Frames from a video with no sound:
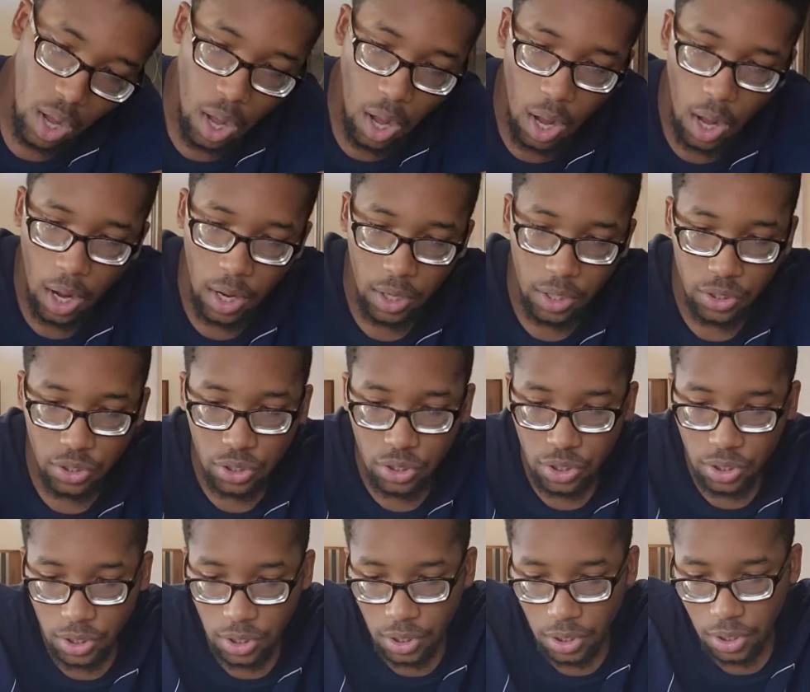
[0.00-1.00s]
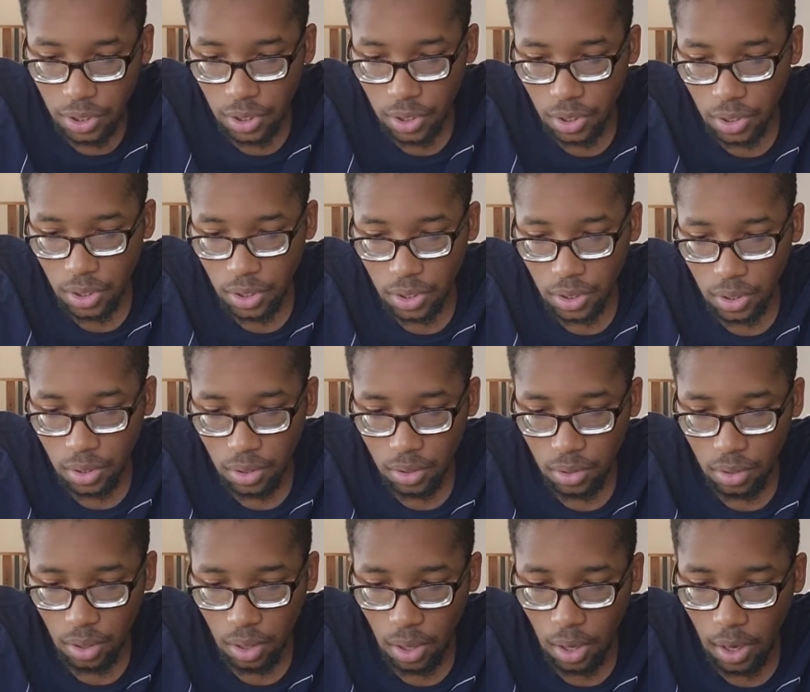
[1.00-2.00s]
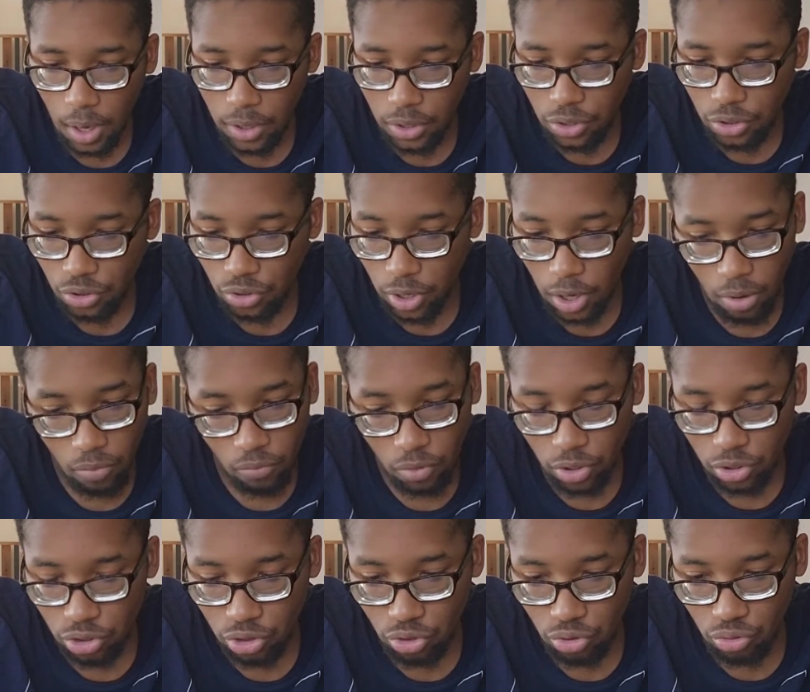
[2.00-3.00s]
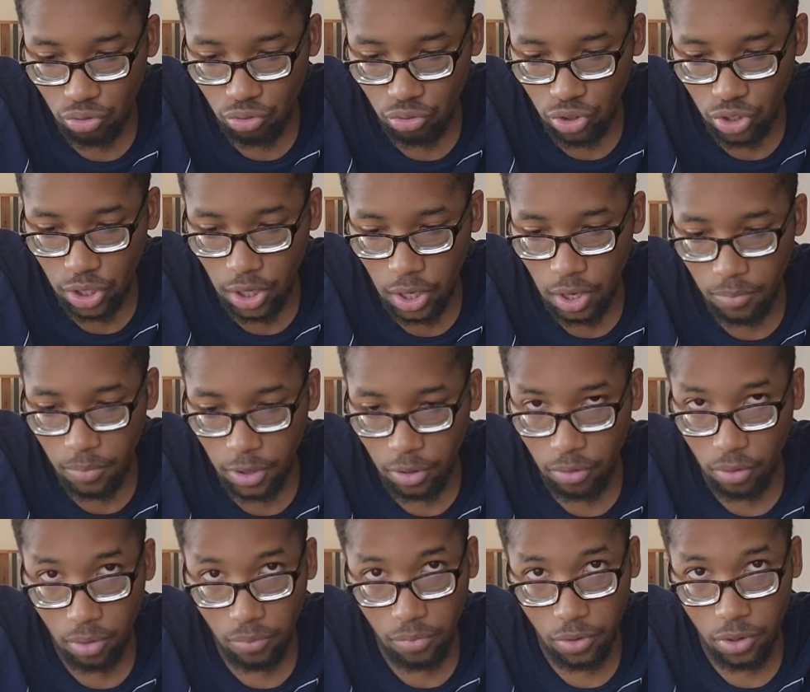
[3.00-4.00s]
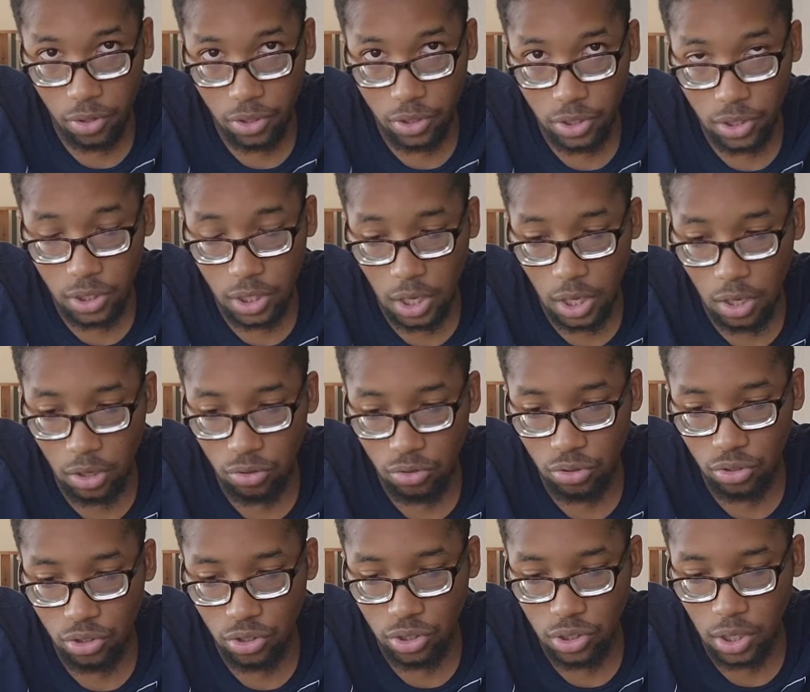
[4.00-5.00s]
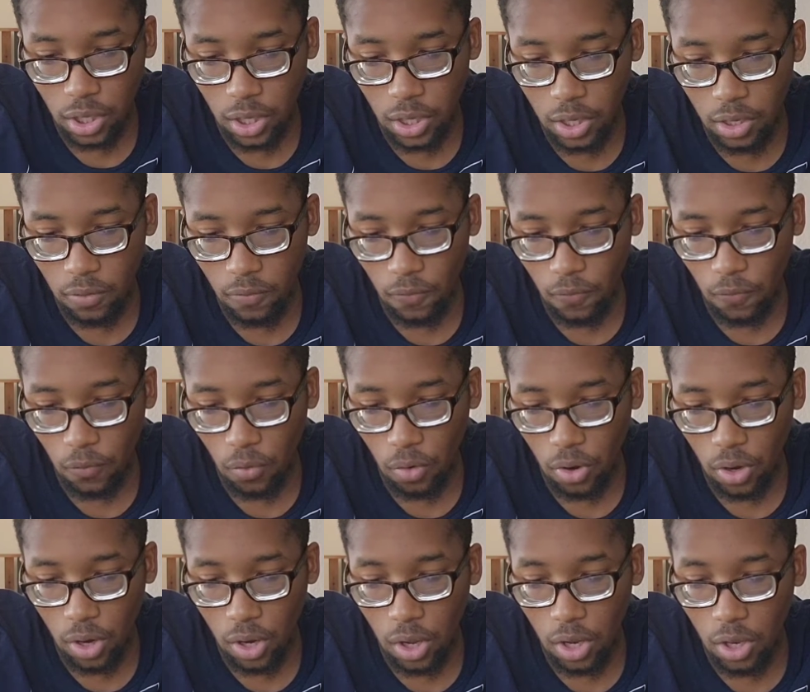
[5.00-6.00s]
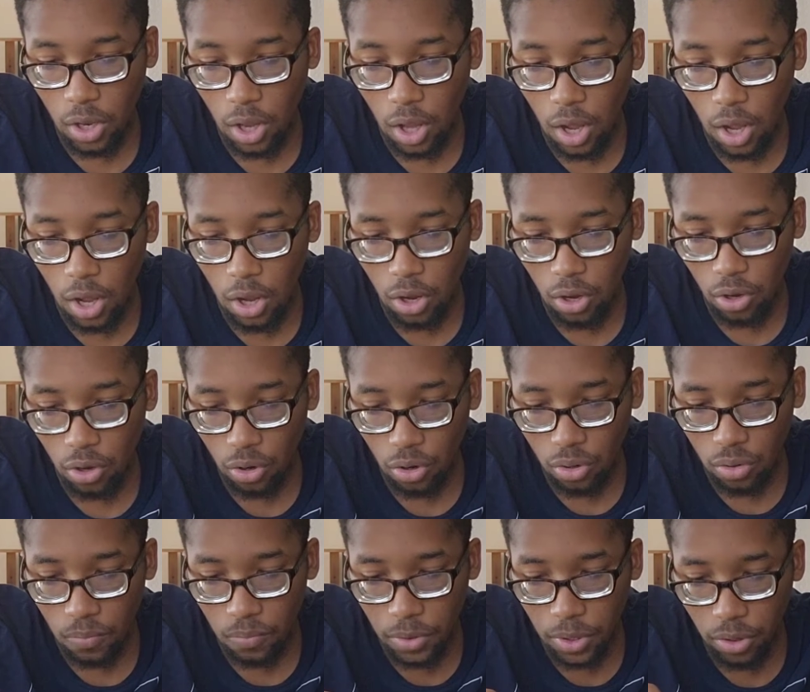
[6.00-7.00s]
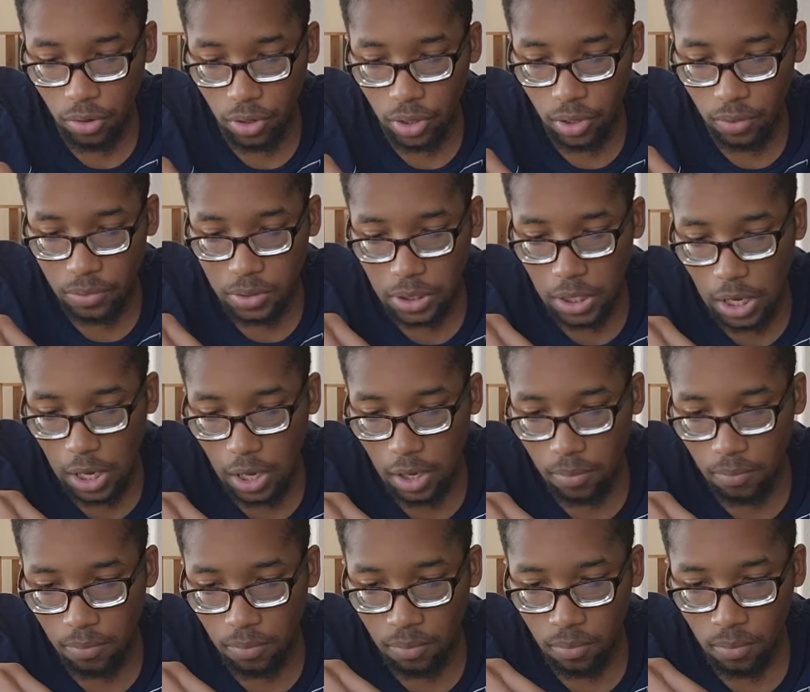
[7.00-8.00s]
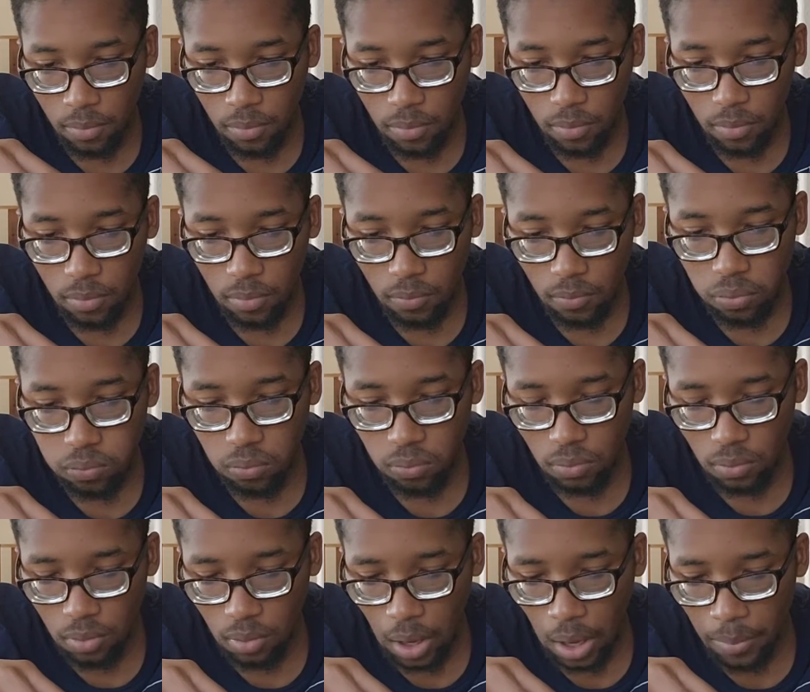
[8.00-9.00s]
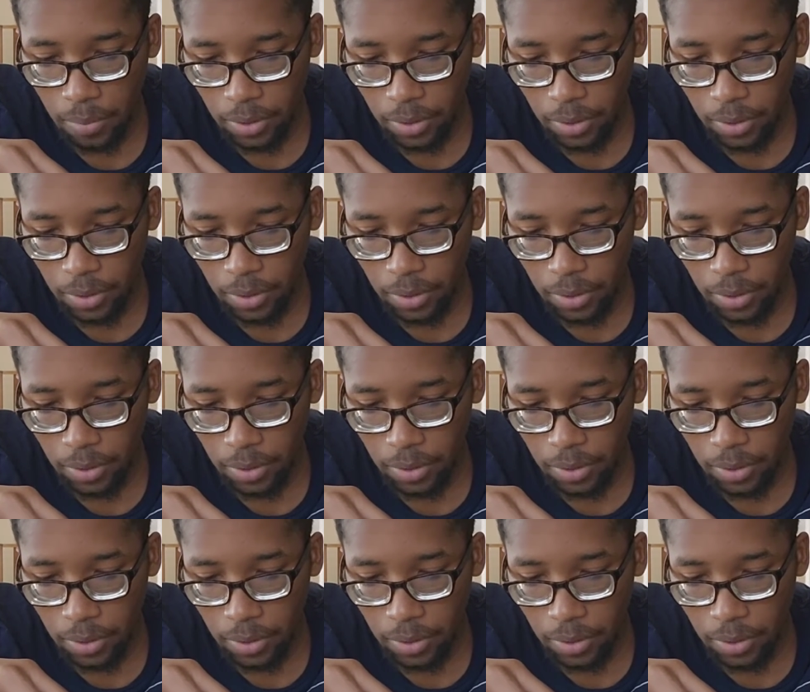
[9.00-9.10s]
honestly, I do not want to stay at my grandparents' house like for a long period of time. I